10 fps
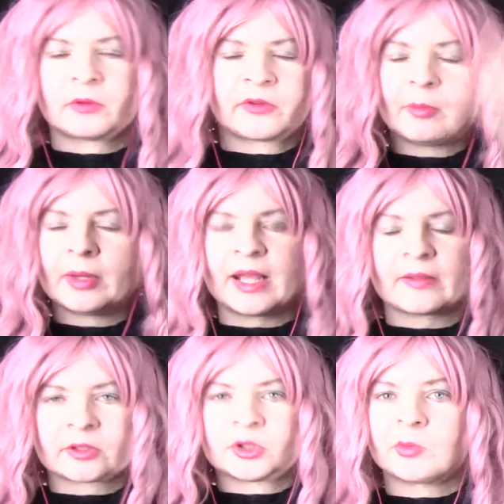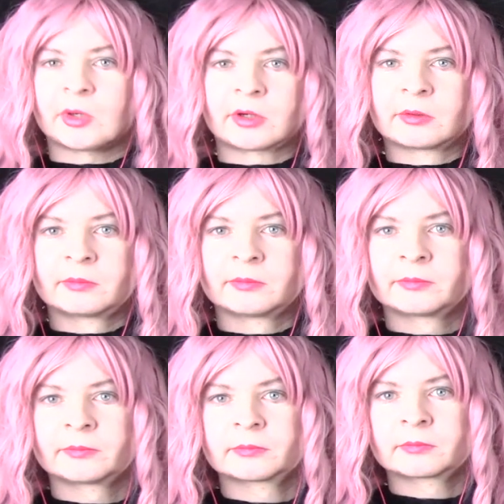Somebody has a tumor
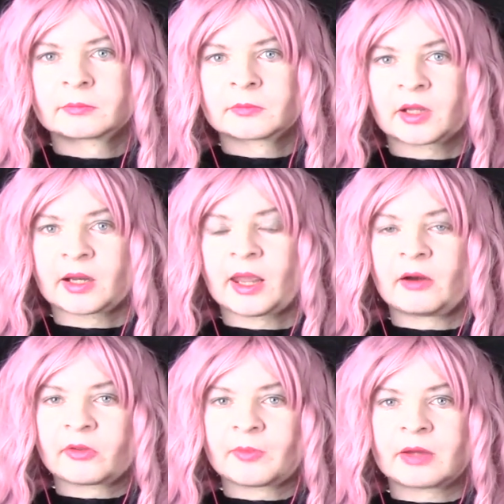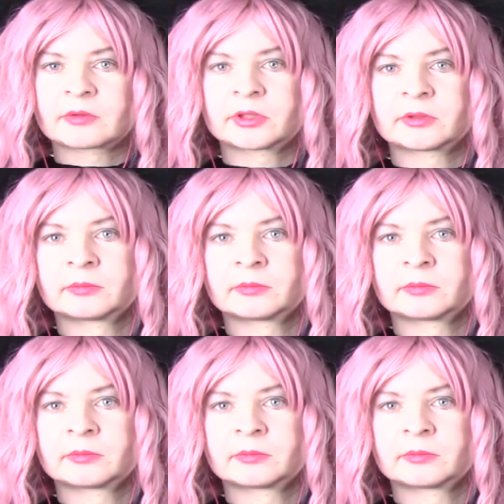that he cares about.